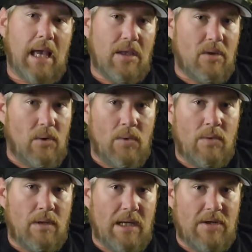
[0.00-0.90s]
I
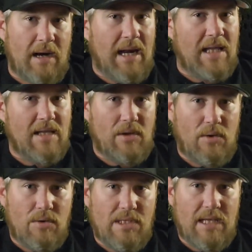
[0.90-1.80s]
try not to
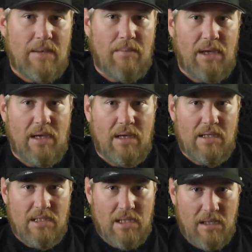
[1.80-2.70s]
use them
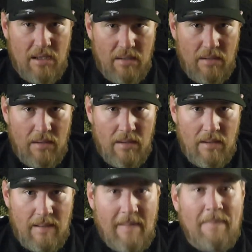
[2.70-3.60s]
because
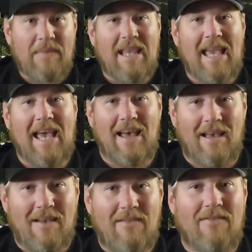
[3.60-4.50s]

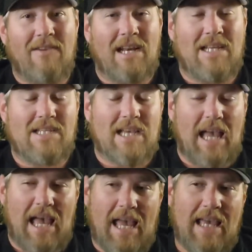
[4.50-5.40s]
Yeah, Vanessa,
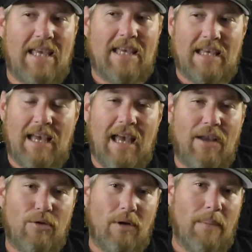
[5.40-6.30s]

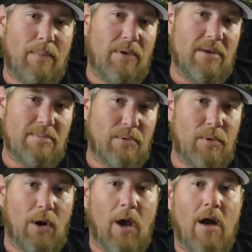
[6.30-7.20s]
I grew up with a
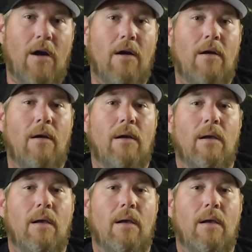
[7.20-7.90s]
spoon auger.